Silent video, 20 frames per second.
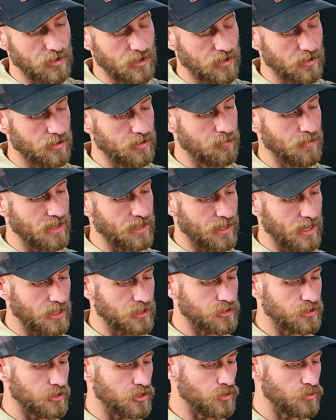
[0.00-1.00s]
here and make it
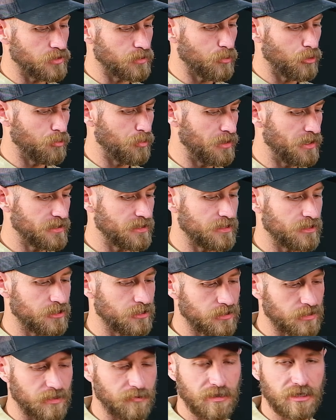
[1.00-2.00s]
actually usable, but this is
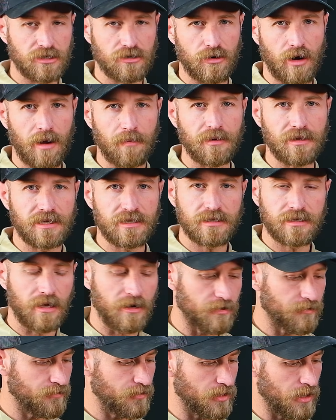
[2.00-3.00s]
just going to be scrap in the
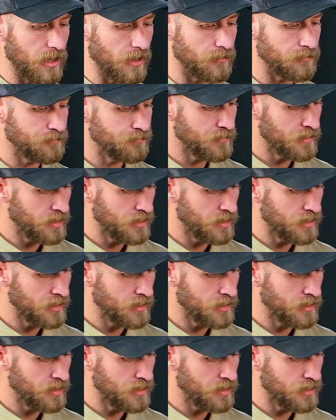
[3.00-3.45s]
center for now,